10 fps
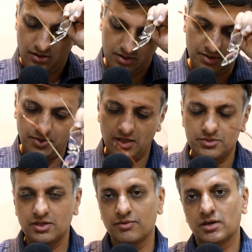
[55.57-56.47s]

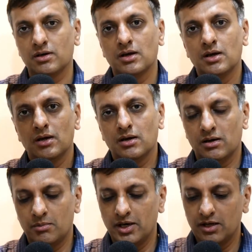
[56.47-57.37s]
sometimes even
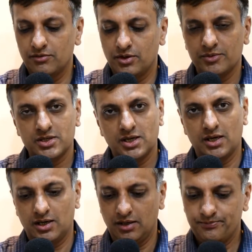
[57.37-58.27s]
bleeding from the
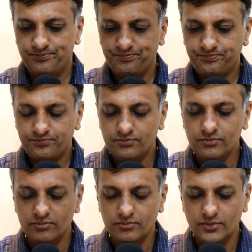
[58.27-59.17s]
GIT.
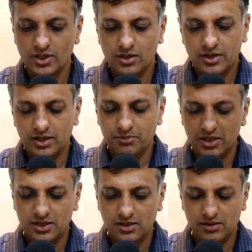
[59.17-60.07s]

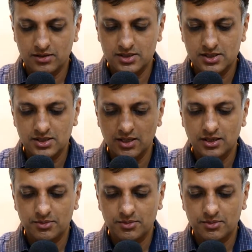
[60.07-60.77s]
Treatment essentially